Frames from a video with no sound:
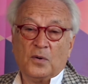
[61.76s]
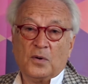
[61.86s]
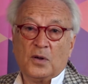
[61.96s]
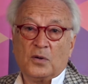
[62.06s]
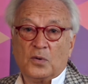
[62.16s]
in
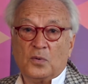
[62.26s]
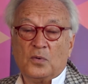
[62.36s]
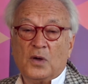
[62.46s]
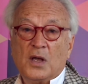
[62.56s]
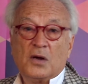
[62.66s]
order
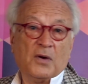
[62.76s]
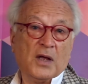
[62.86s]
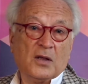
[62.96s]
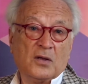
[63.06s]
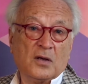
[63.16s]
to
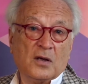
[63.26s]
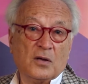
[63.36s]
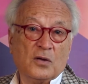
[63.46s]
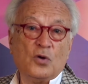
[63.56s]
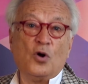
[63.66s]
create
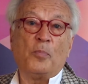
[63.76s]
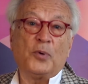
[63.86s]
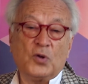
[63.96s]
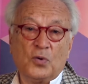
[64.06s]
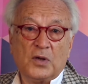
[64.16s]
new
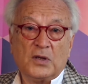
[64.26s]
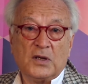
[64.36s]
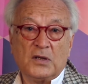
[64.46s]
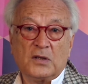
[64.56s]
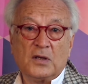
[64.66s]

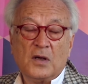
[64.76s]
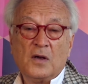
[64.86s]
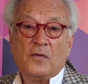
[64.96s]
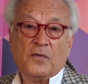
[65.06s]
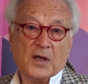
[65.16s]
opportunities
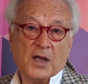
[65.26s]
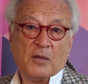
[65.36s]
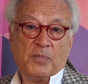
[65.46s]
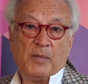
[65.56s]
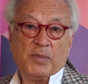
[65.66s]
for the
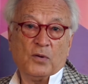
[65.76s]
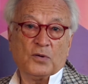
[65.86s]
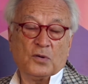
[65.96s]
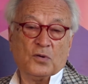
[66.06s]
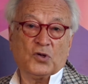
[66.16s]
young people
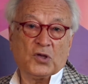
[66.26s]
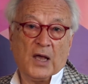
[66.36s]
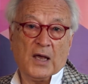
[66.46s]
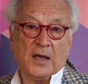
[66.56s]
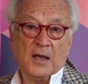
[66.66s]
also to
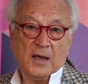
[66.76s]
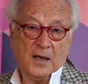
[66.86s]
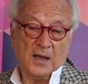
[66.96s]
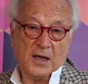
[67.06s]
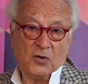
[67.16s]
stay
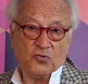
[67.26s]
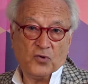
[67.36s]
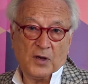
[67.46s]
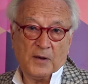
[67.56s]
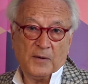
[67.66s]
in the
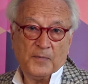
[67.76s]
country.